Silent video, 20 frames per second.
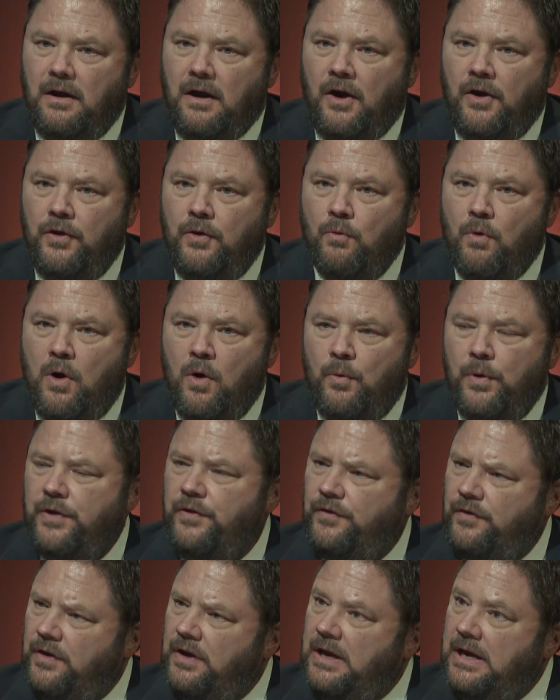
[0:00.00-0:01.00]
are you
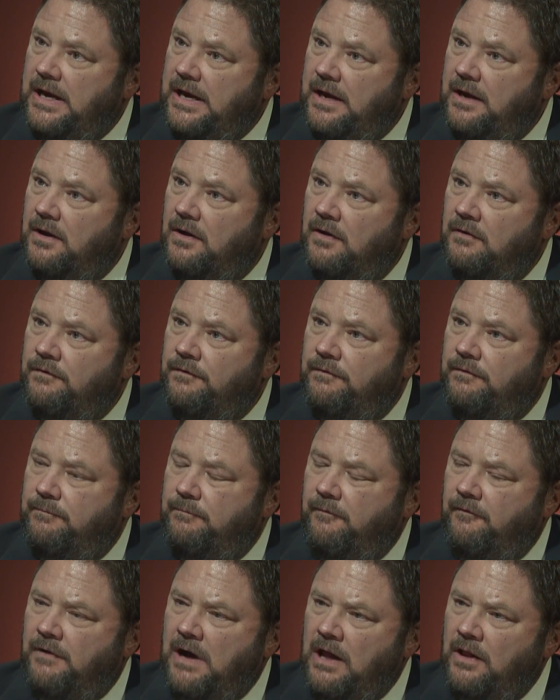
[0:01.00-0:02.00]
always in need of
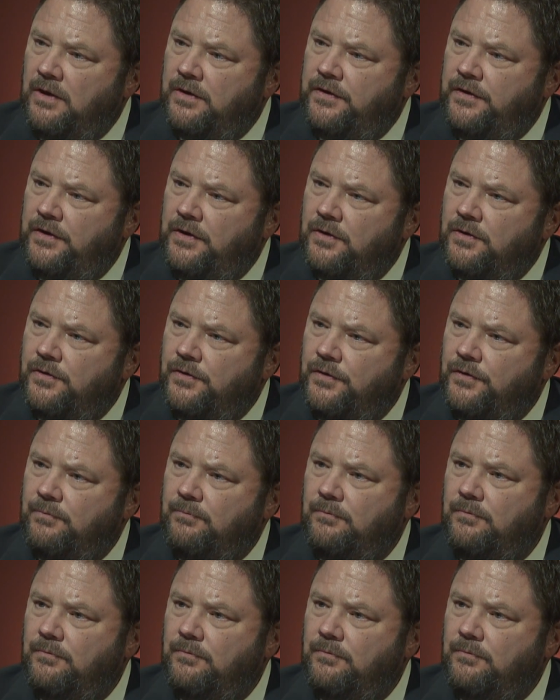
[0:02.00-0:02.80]
volunteers?